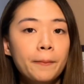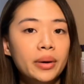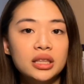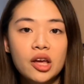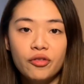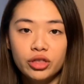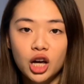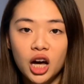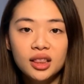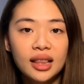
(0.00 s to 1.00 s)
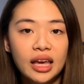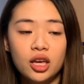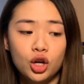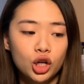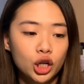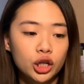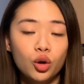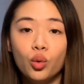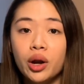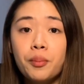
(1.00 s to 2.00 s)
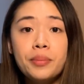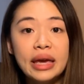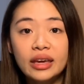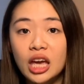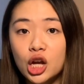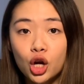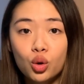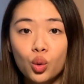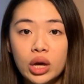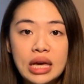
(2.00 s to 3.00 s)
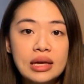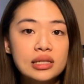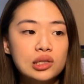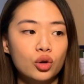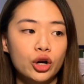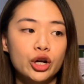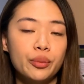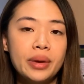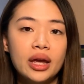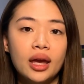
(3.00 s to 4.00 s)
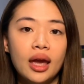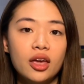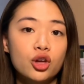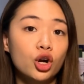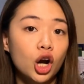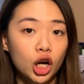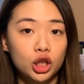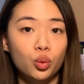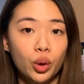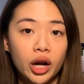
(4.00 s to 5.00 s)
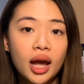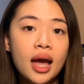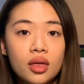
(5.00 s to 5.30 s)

But if not, like you're the one baking your cookies or you're making your artwork,